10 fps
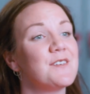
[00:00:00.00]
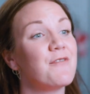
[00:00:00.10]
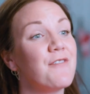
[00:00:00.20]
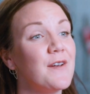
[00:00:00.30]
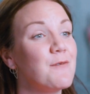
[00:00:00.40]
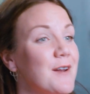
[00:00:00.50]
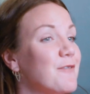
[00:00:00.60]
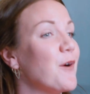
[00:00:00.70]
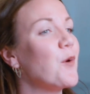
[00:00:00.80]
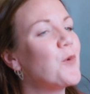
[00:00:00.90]
a fun one
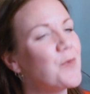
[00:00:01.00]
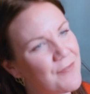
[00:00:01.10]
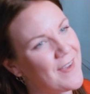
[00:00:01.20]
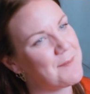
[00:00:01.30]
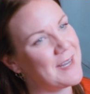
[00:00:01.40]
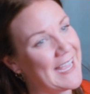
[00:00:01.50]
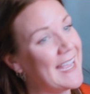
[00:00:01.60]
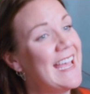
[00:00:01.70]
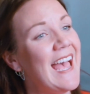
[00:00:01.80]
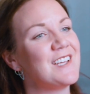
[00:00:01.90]
for all the family
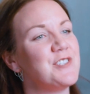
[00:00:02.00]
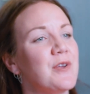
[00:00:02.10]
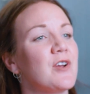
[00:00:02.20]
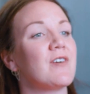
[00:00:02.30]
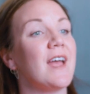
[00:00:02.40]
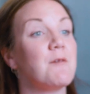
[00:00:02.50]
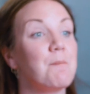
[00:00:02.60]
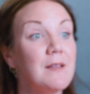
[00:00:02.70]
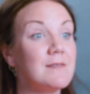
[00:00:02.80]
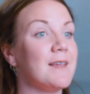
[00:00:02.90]
as you can create
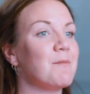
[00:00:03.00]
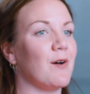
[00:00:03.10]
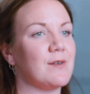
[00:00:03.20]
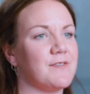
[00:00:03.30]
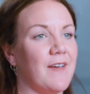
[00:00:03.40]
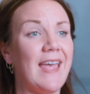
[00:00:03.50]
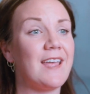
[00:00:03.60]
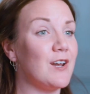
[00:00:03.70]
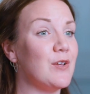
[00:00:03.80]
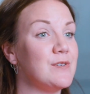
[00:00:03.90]
building blocks for
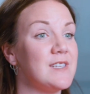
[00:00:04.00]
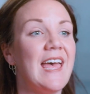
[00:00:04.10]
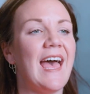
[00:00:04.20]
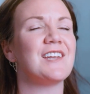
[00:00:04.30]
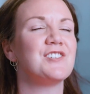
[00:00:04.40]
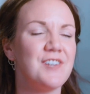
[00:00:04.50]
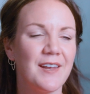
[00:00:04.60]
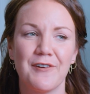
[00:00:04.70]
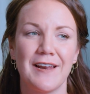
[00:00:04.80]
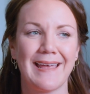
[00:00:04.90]
igloos and
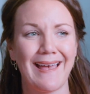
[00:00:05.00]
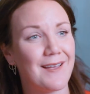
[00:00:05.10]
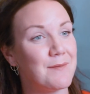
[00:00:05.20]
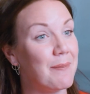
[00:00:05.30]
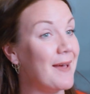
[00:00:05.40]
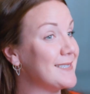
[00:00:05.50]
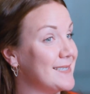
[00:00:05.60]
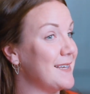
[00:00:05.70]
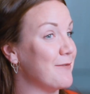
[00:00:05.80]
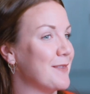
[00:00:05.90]
generally get
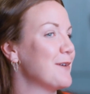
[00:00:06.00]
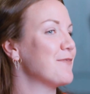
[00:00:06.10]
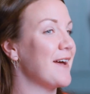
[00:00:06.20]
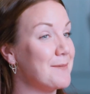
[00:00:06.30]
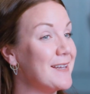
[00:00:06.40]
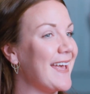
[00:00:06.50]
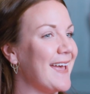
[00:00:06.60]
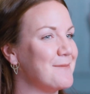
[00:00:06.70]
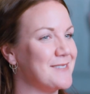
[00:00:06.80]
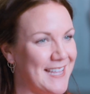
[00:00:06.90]
competitive with your family
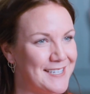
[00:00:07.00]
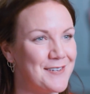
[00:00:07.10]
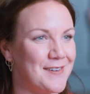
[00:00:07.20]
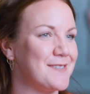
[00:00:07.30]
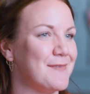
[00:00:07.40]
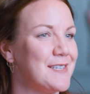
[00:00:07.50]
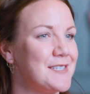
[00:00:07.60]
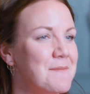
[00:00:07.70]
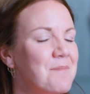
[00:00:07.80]
games this Christmas.